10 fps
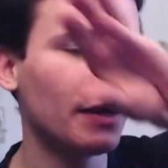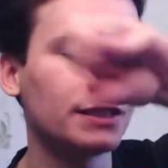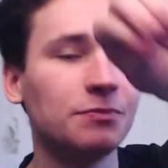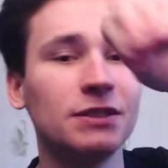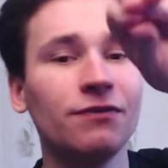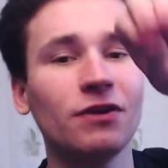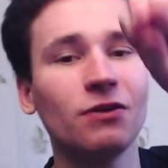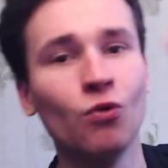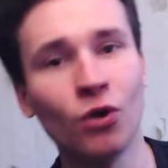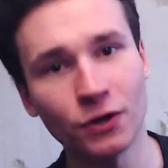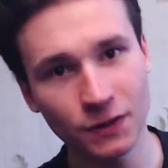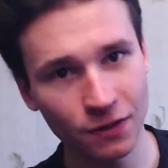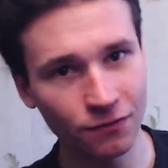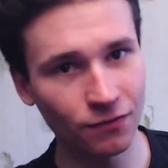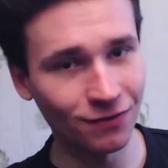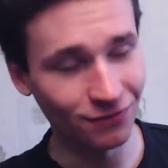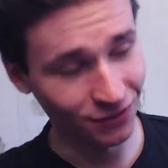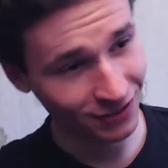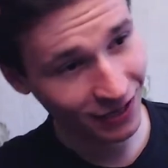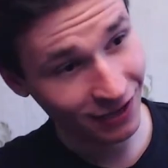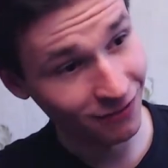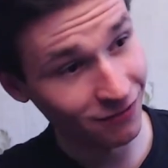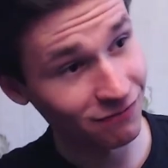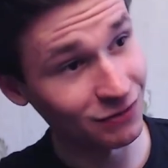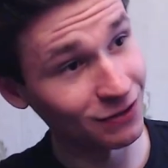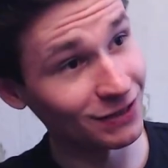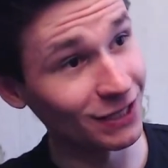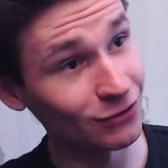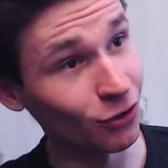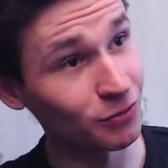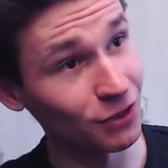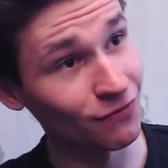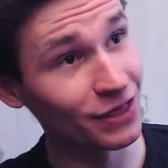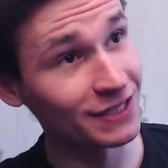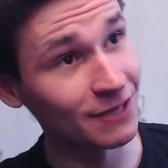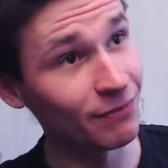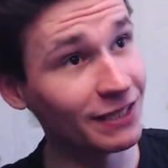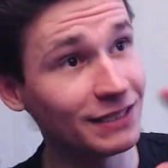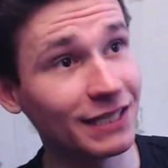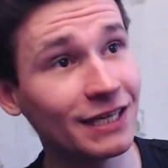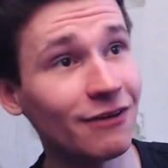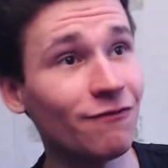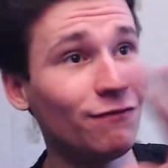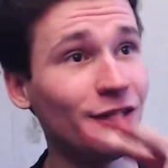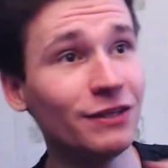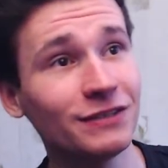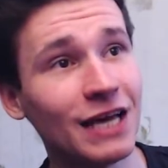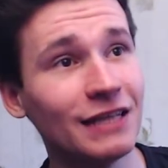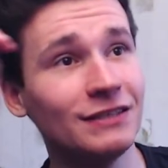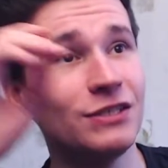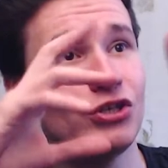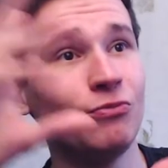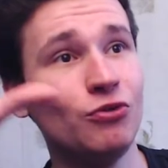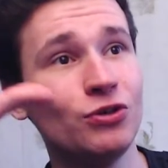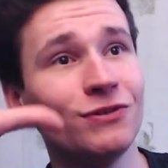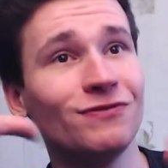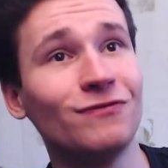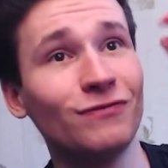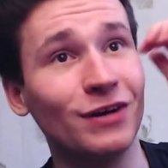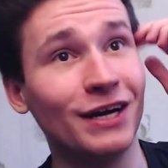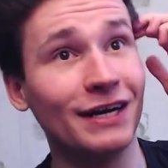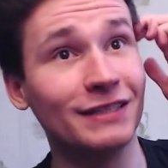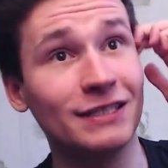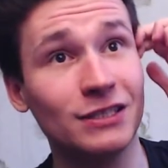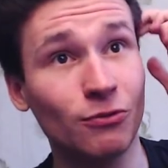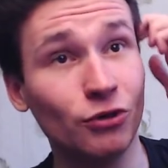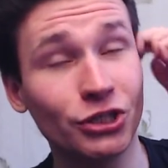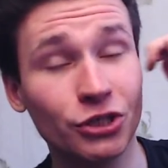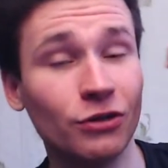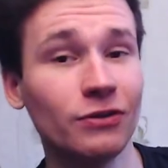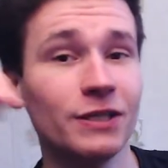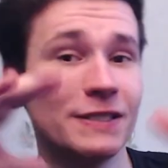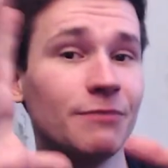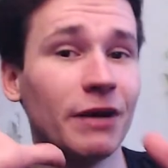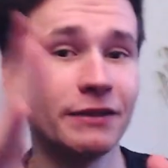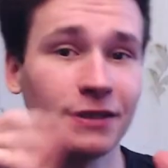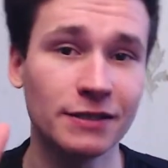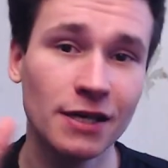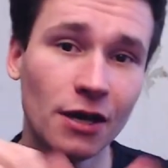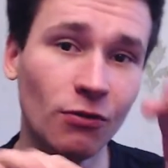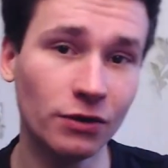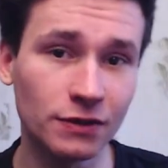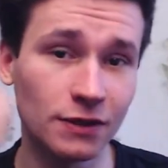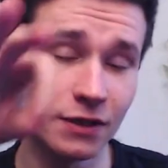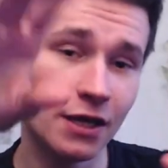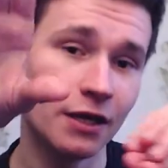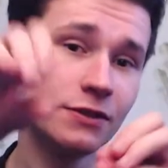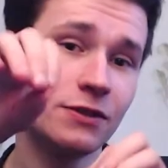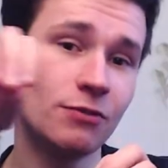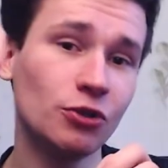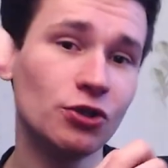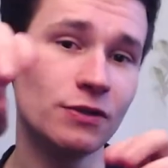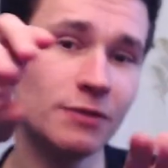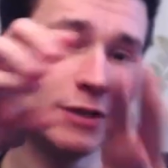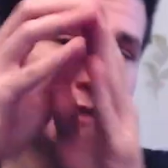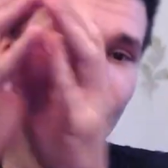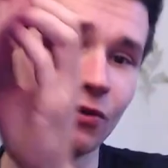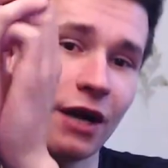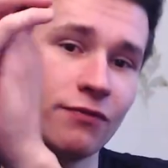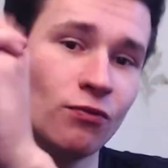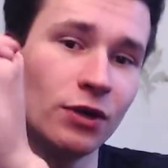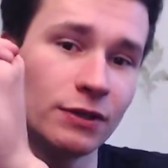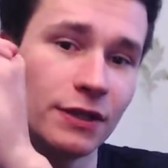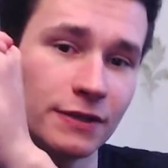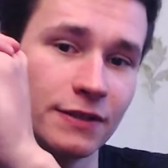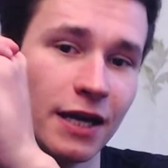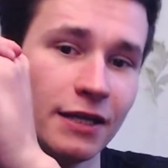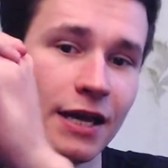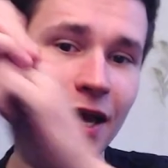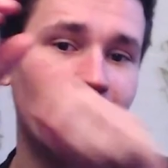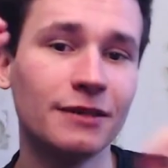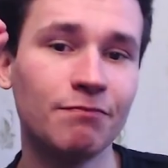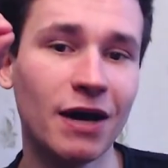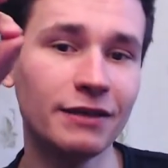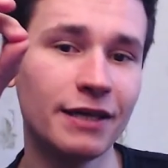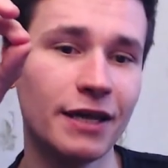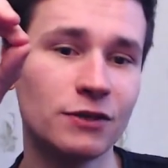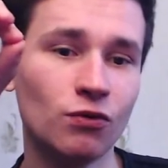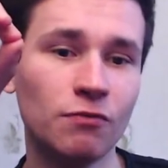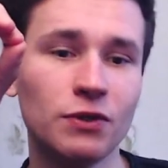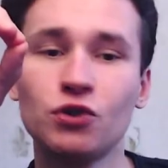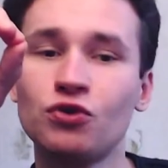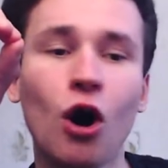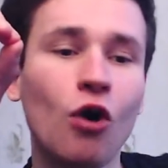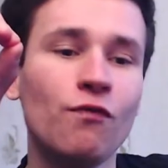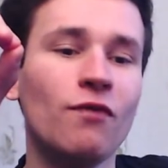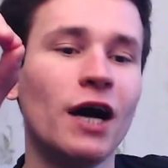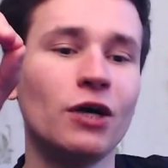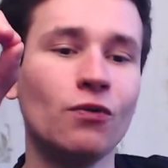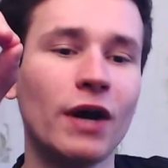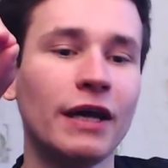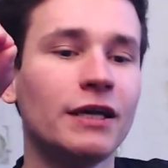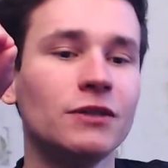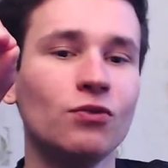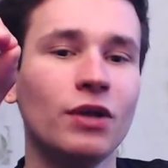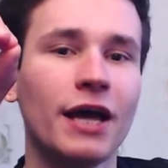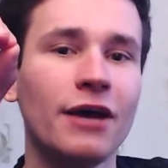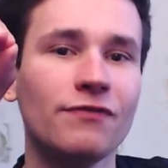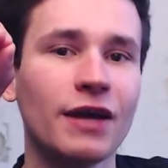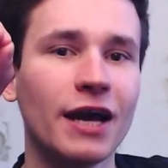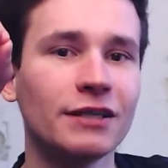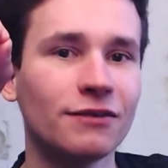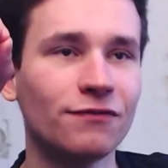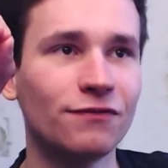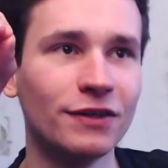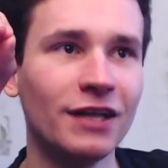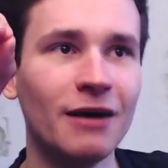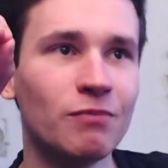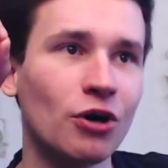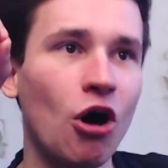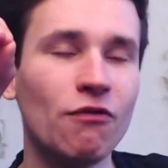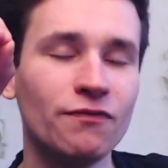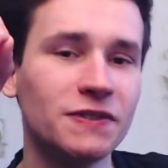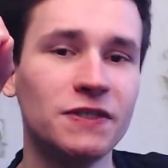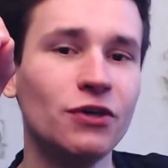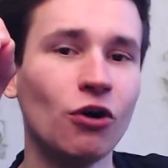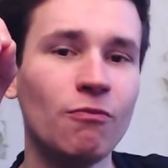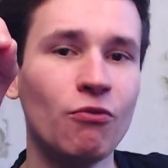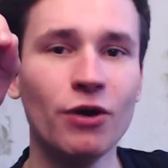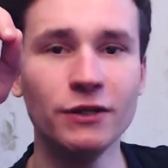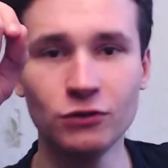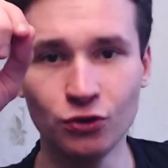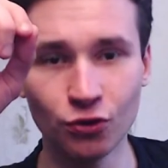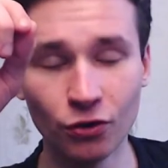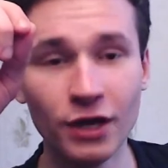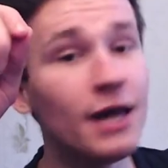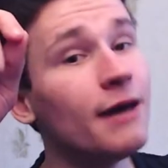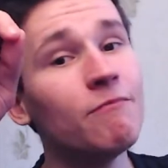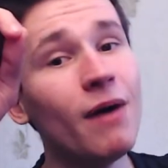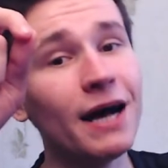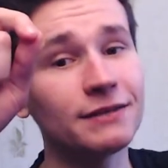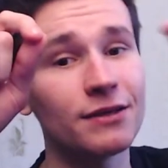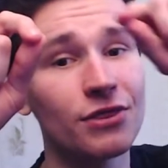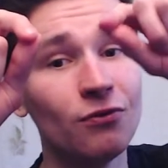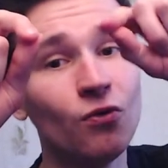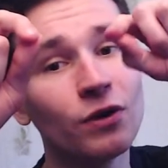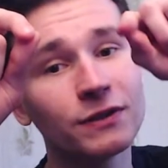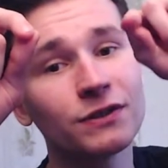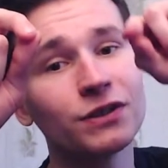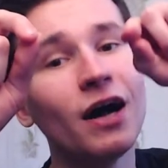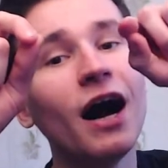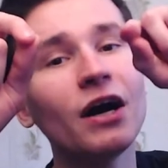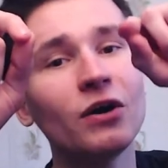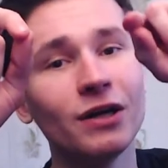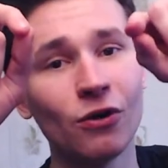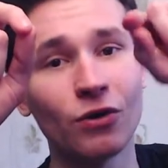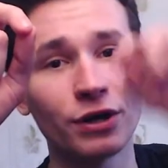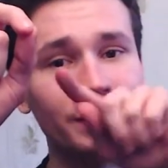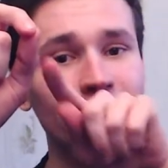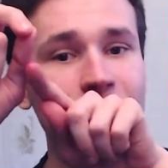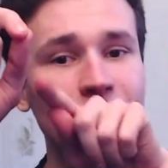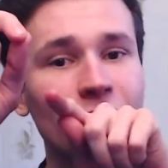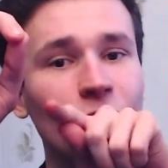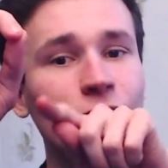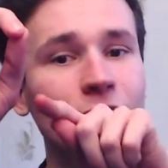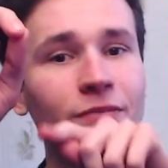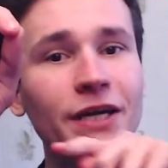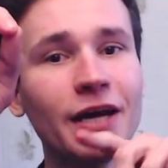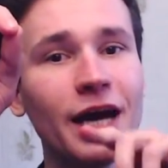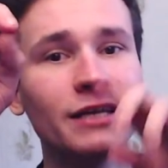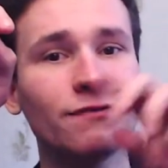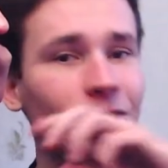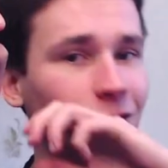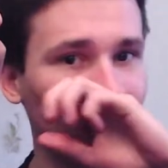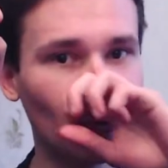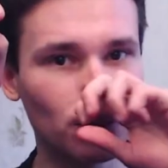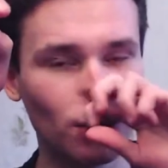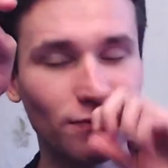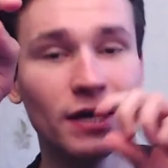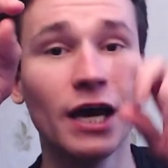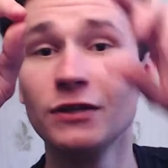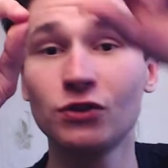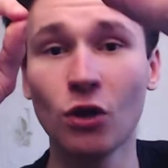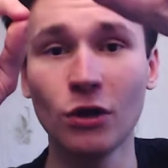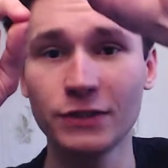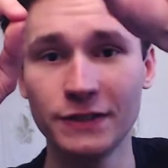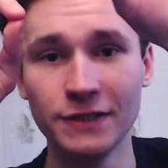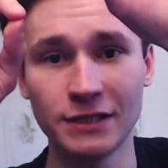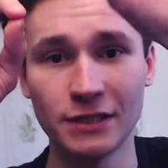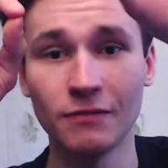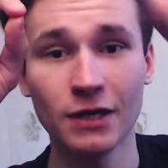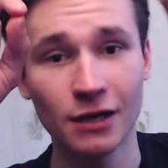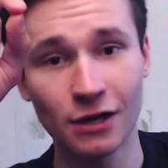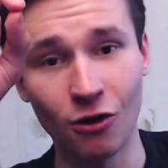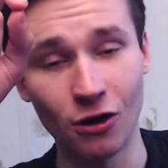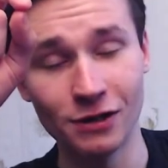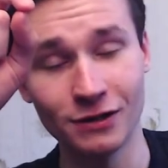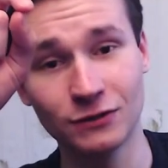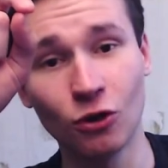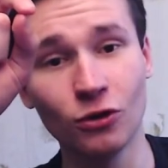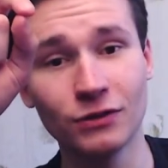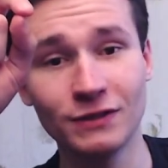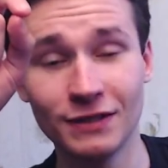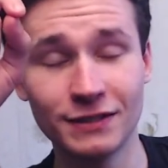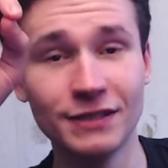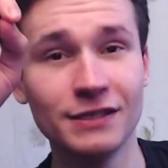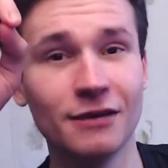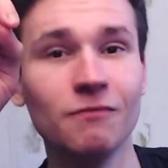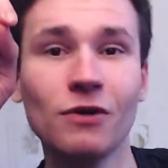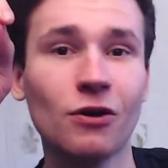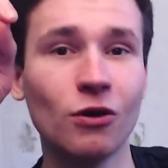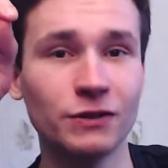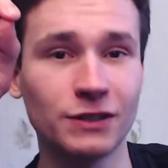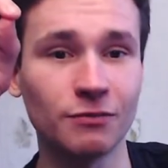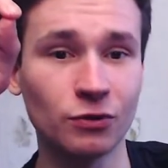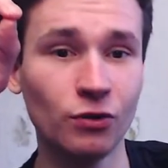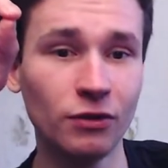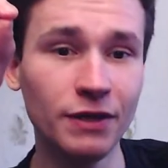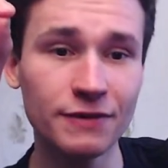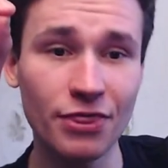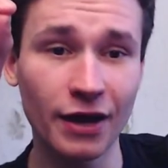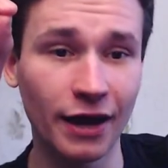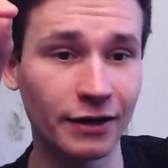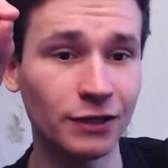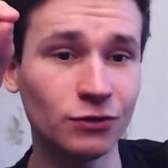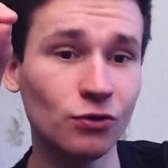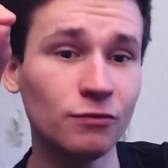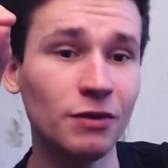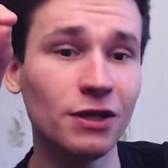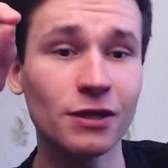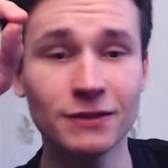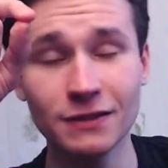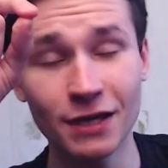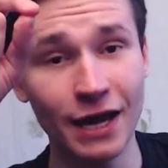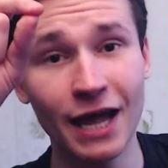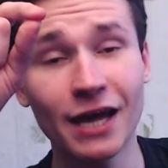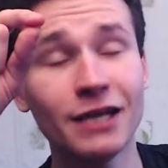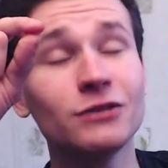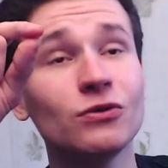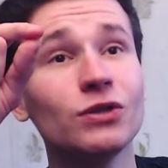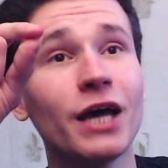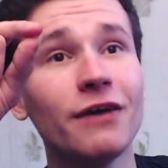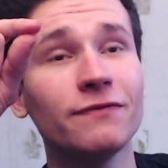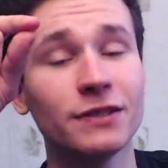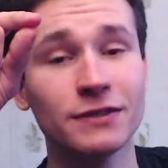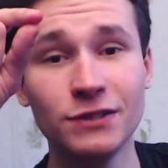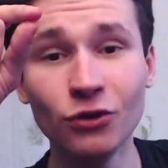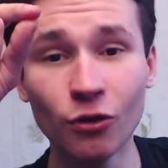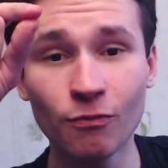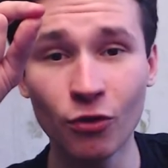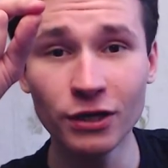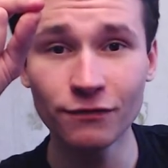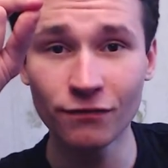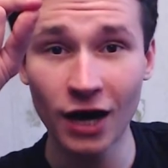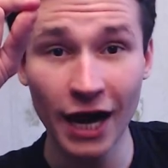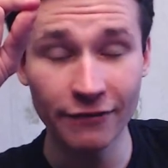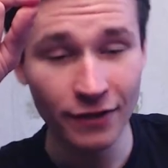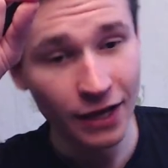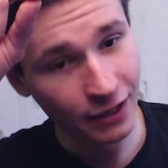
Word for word: a specific word Oh, in terms of the semantic field and distributive uh, distributional semantics. What is it? Distributional semantics, we have a word, yes, sun and pancakes will be so far away. It will have kind of a number of 0.2. But the word star or heat will be kind of in terms of and solar system, co uh, solar system concept will be there. It could be it could have 0.5.